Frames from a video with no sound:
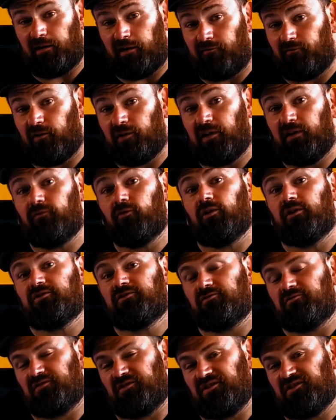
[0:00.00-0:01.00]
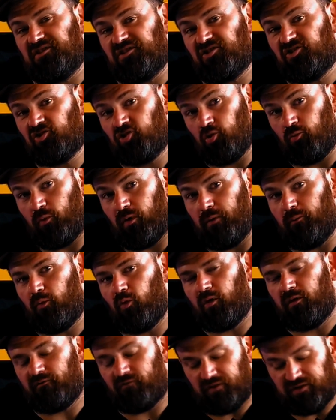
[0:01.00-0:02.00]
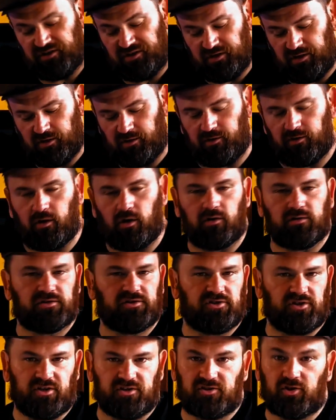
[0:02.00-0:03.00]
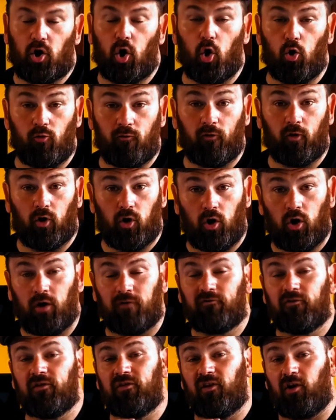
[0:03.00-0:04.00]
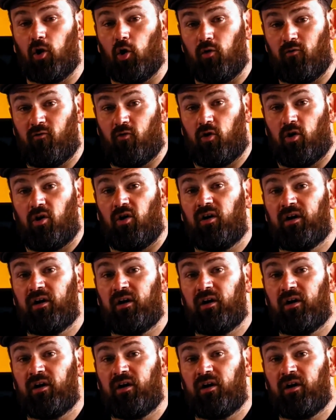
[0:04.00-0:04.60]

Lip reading: only for liver issues, this is super important for senior dogs just overall, for their overall